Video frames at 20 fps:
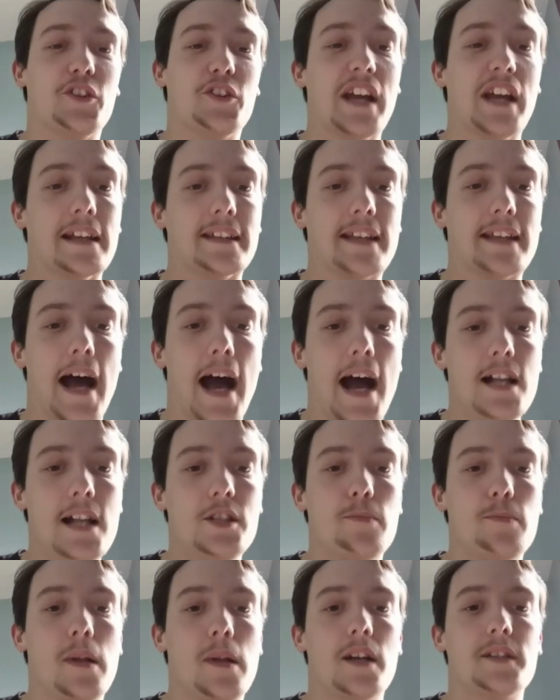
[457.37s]
So yeah, his
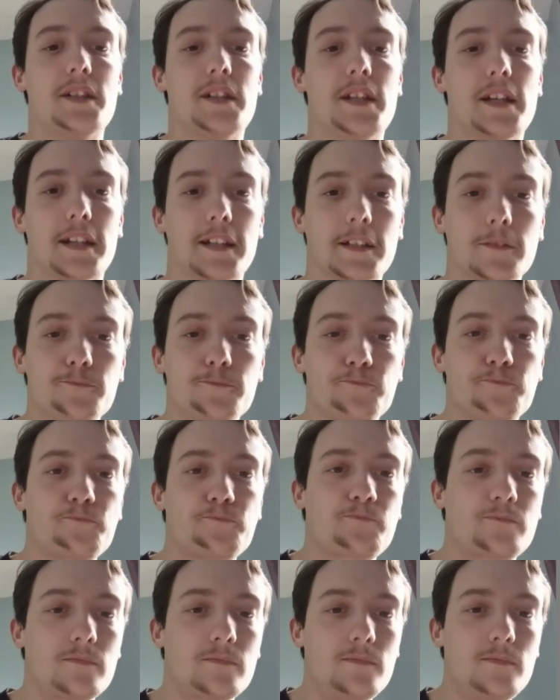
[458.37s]
hand's planted here.
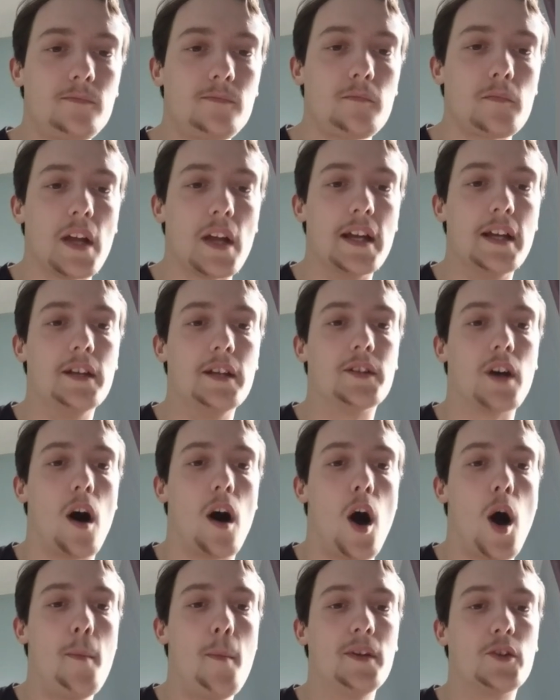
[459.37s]
His
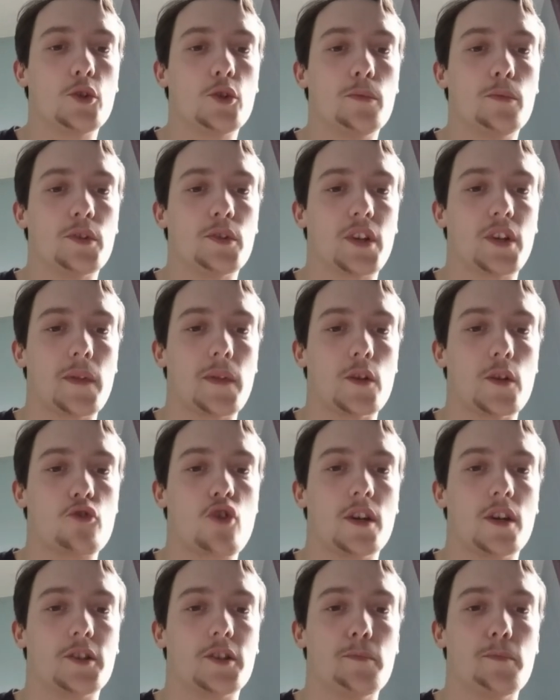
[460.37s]
arm is almost like the
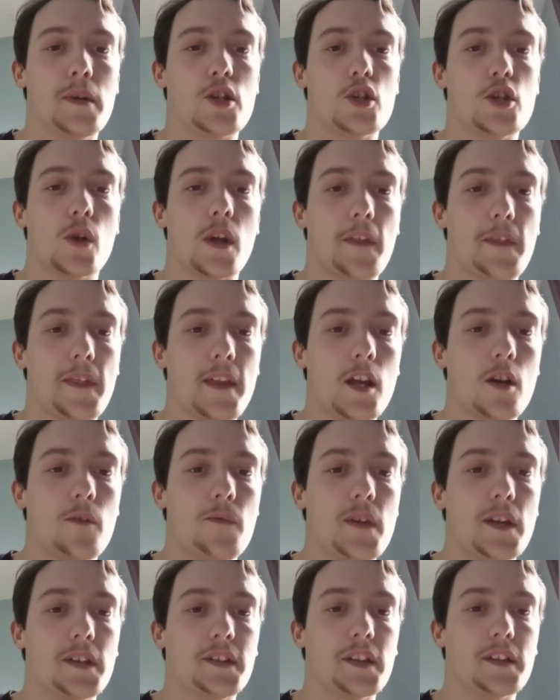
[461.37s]
transmission. You can think
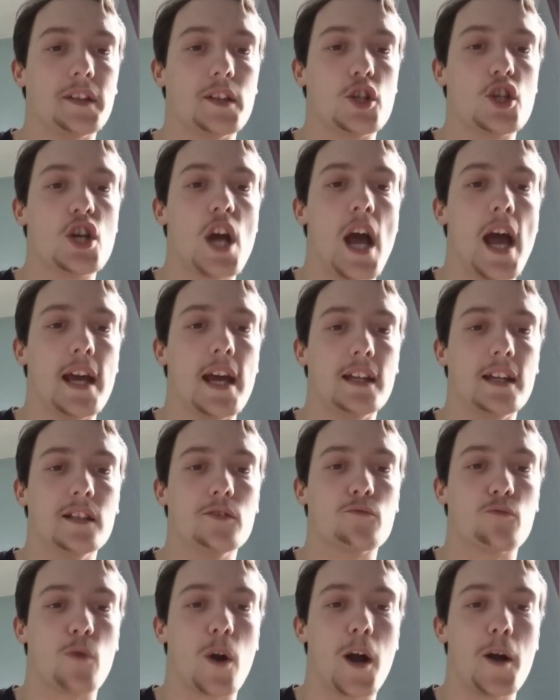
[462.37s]
of this as a chain,
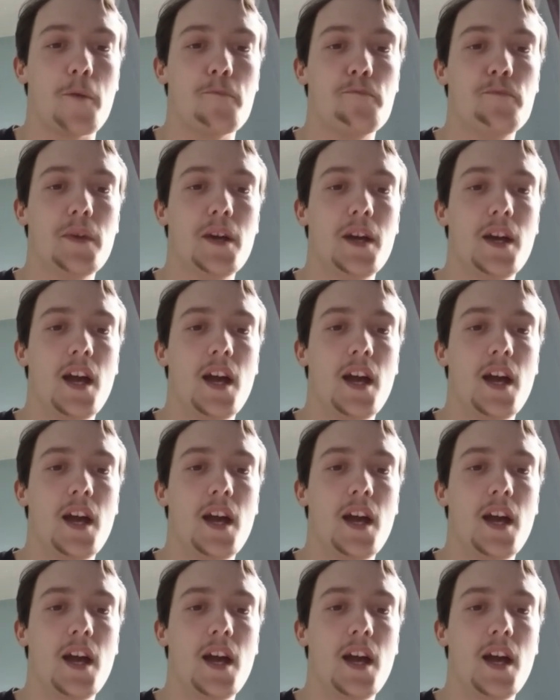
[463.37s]
right?